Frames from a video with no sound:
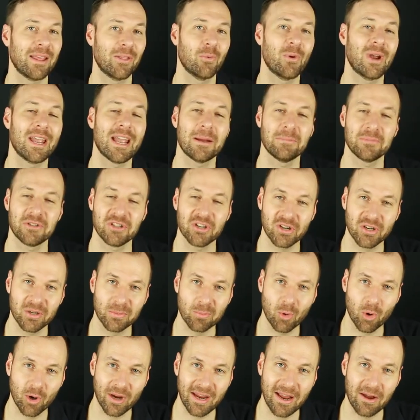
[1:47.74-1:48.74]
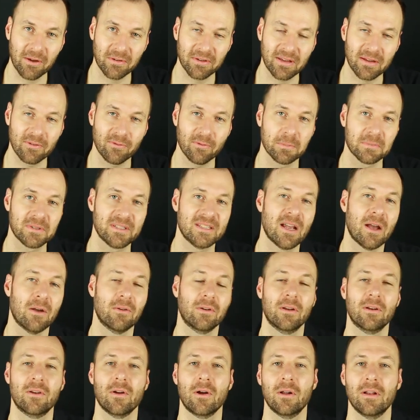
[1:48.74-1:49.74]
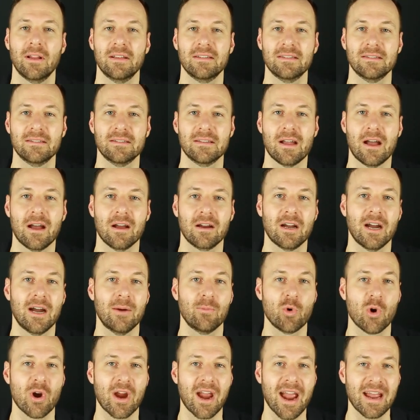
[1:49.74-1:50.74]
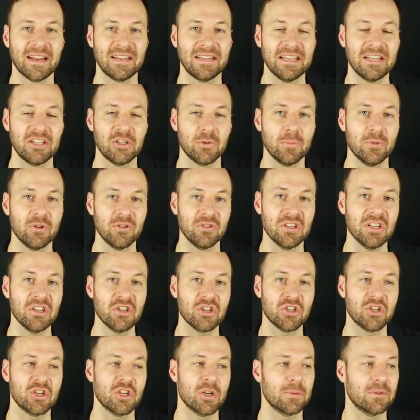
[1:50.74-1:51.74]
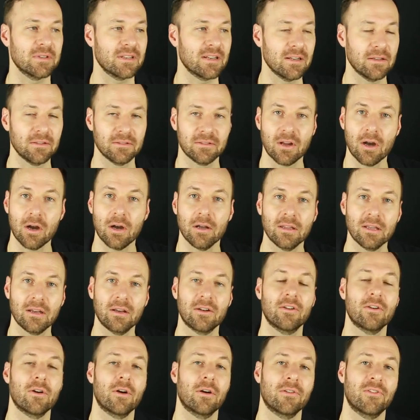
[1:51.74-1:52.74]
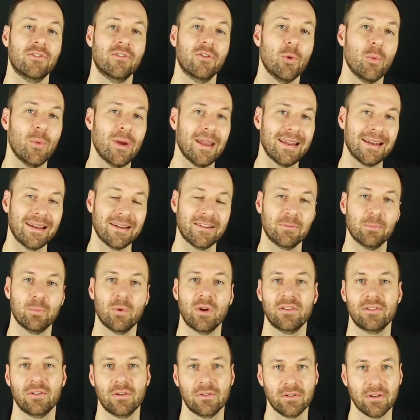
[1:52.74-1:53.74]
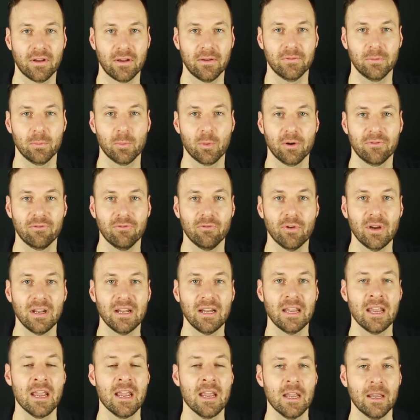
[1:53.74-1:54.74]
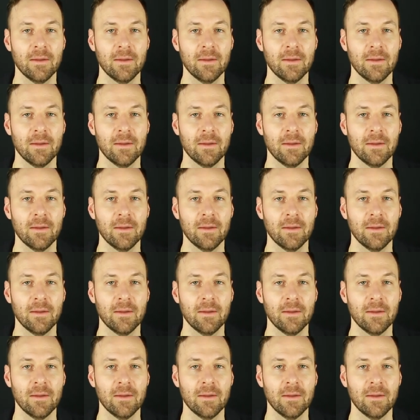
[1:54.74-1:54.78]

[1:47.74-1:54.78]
the way, I'm Jared Borkowski from soundguitarlessons.com, where I teach musicianship skills on the guitar so we can express ourselves more freely.